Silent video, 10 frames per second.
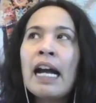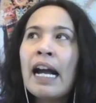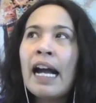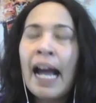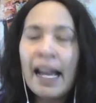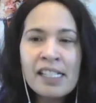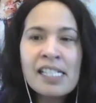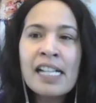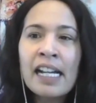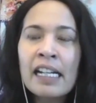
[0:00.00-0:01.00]
at a
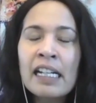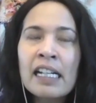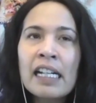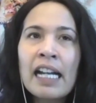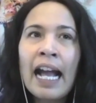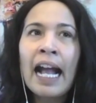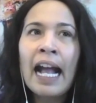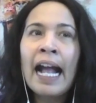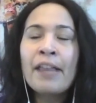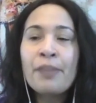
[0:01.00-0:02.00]
stake,
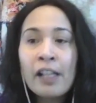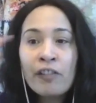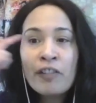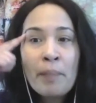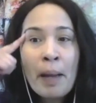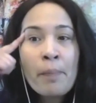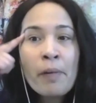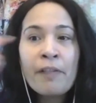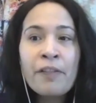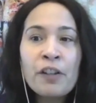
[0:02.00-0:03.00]
and they'll
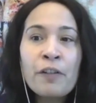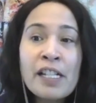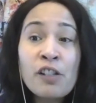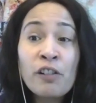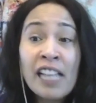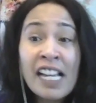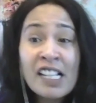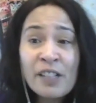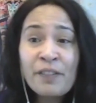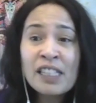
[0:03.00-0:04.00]
remember for the rest of their
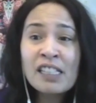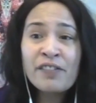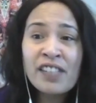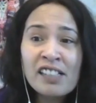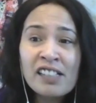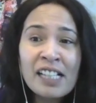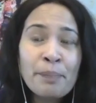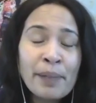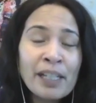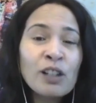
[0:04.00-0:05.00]
lives, even if they're
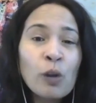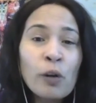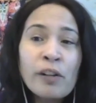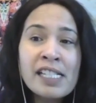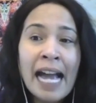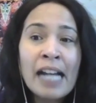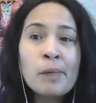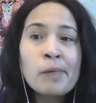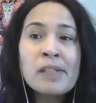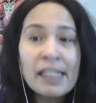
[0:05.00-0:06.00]
like big, glorious
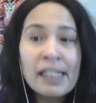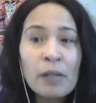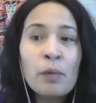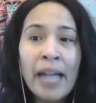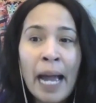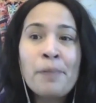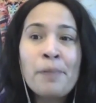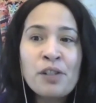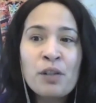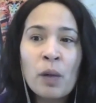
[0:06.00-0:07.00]
animals, that they were
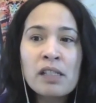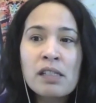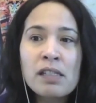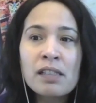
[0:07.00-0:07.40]
captured once.